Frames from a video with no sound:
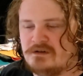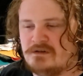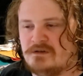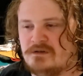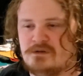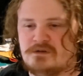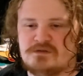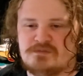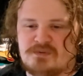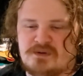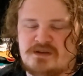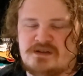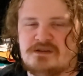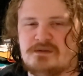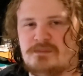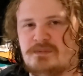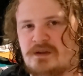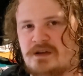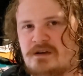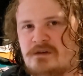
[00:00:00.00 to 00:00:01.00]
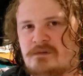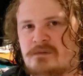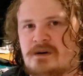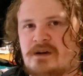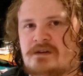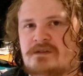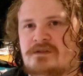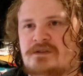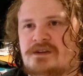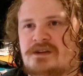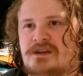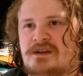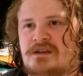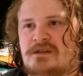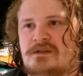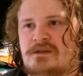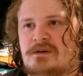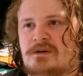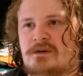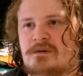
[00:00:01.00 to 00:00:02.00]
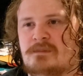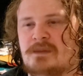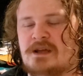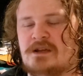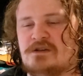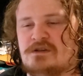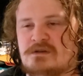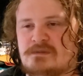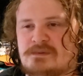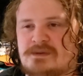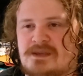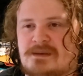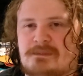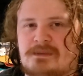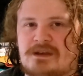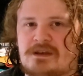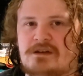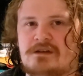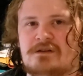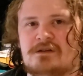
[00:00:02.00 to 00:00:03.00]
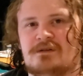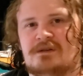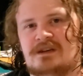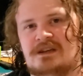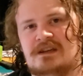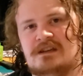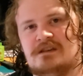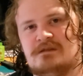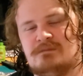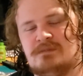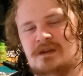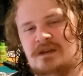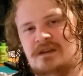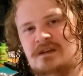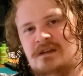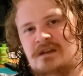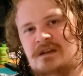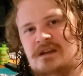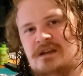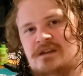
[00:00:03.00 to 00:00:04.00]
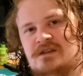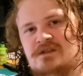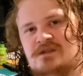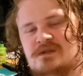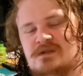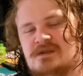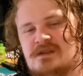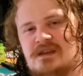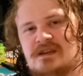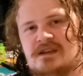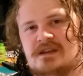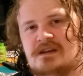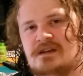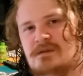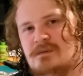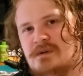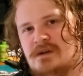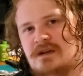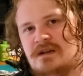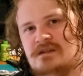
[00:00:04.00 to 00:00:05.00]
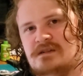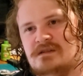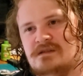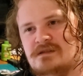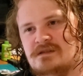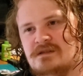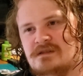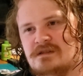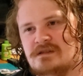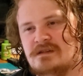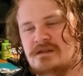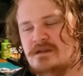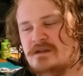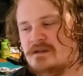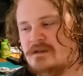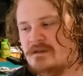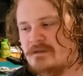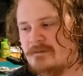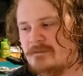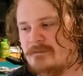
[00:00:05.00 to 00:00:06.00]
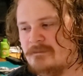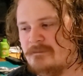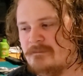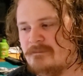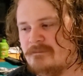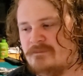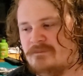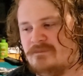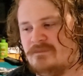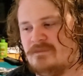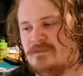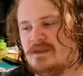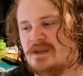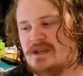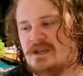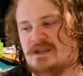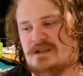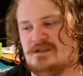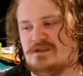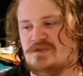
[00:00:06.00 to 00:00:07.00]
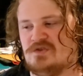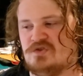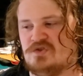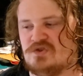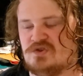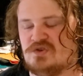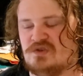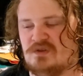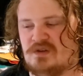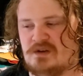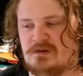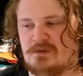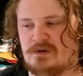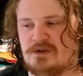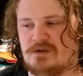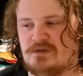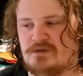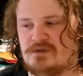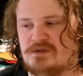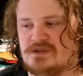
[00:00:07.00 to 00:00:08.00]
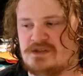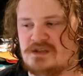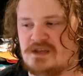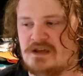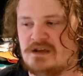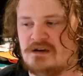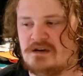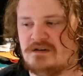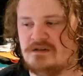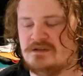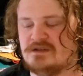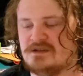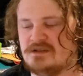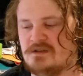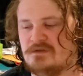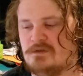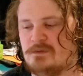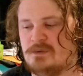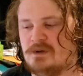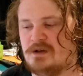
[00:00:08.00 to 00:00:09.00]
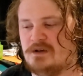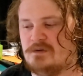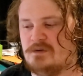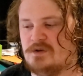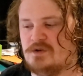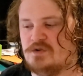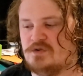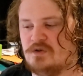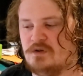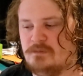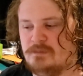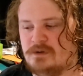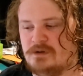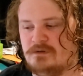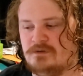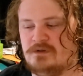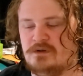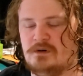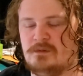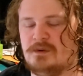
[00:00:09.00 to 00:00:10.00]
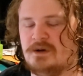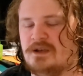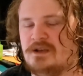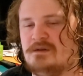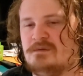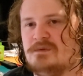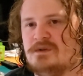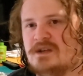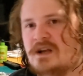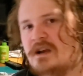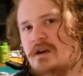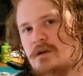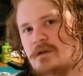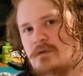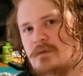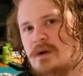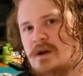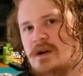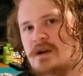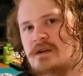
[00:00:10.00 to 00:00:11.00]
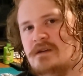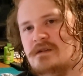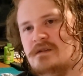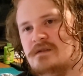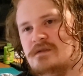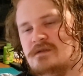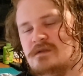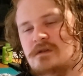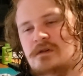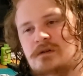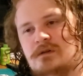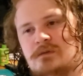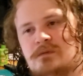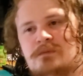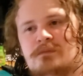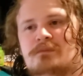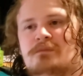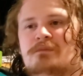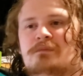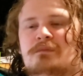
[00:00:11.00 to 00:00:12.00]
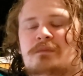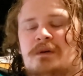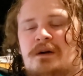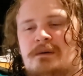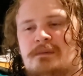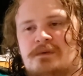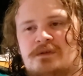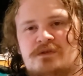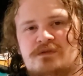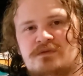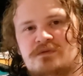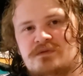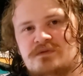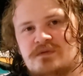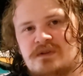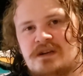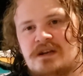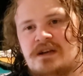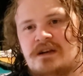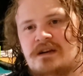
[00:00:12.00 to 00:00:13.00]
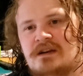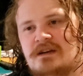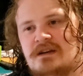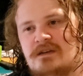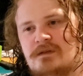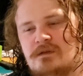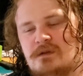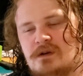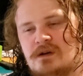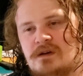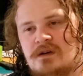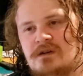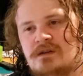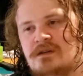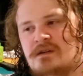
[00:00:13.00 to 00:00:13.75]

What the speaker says: there's ways to play around it, and there are matchups that Megacolony hates playing against, just like anyone else. It's just like one of those things, if you play into a control build, you don't want to get retired, right? So why would you treat it any different?